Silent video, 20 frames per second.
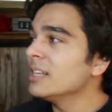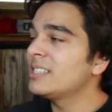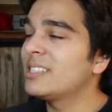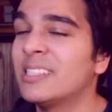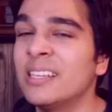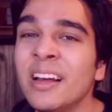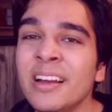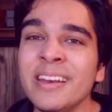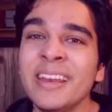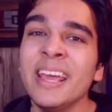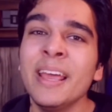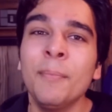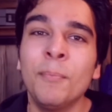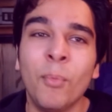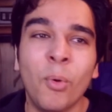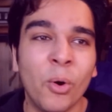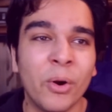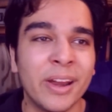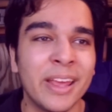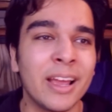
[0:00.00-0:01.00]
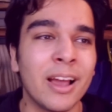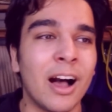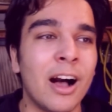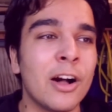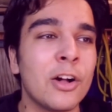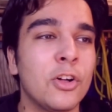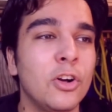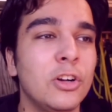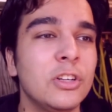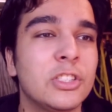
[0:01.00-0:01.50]
Sunday morning
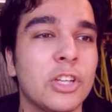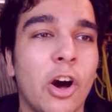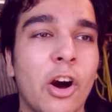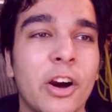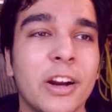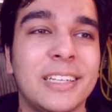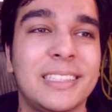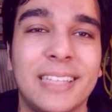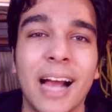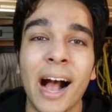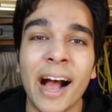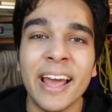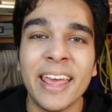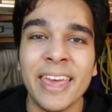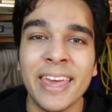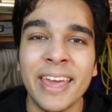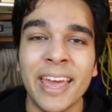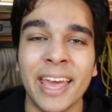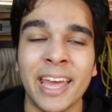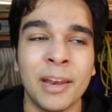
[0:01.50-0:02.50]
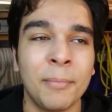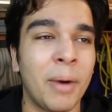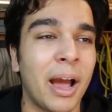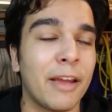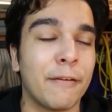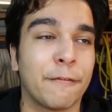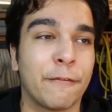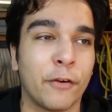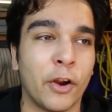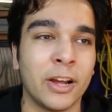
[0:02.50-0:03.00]
uncles are dying in
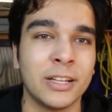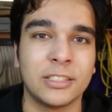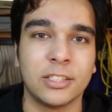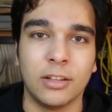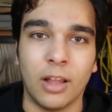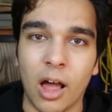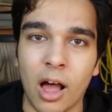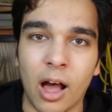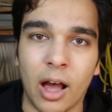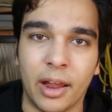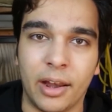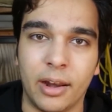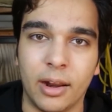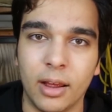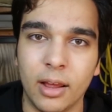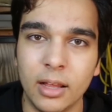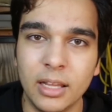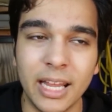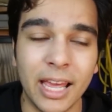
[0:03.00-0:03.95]
my front lawn.